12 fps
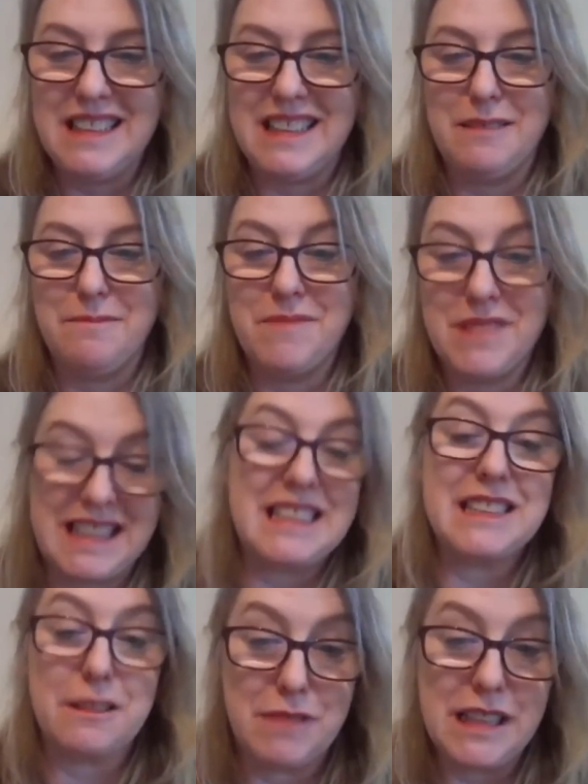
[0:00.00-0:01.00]
Um,
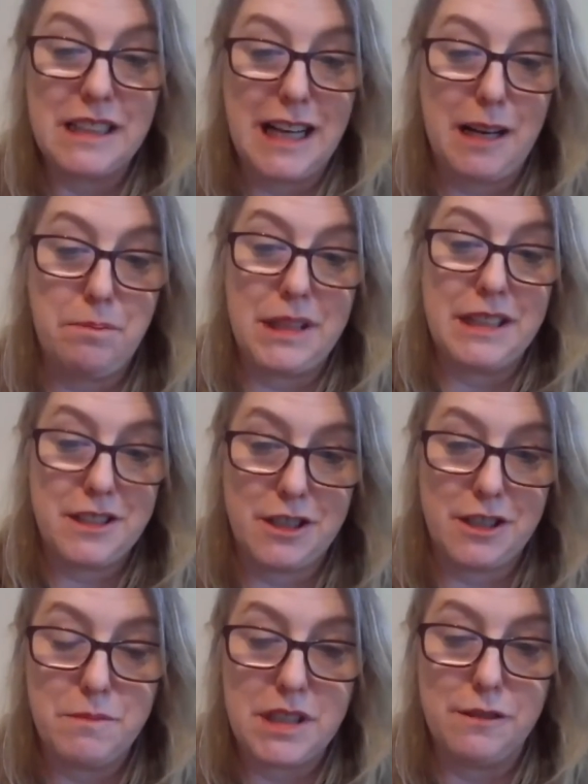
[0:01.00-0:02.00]
that is a real gap in
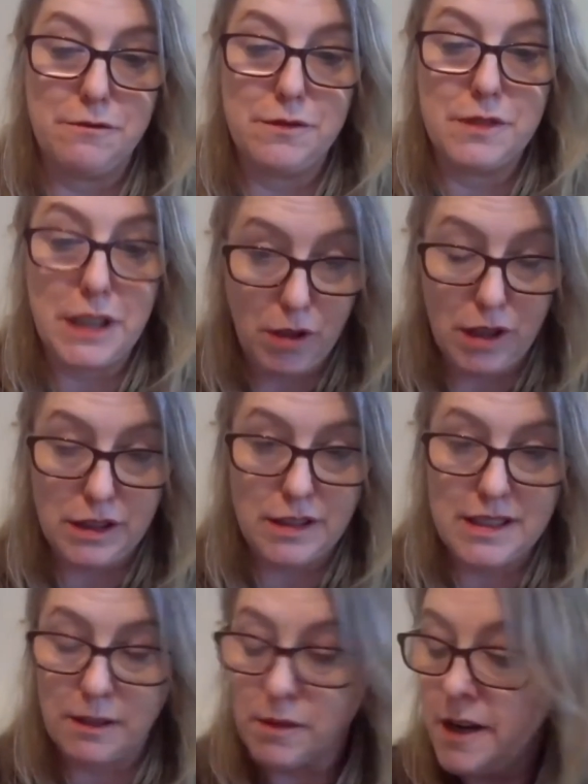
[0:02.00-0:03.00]
terms of the
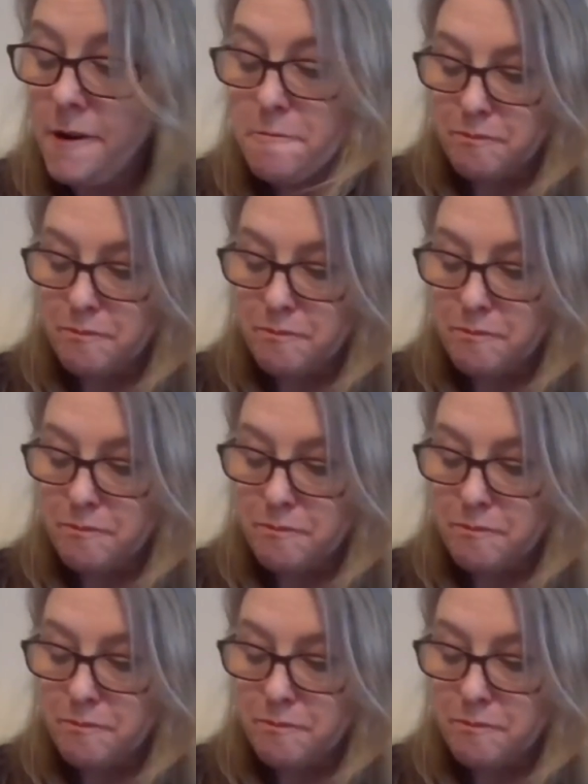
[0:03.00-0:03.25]
Oireachtas. So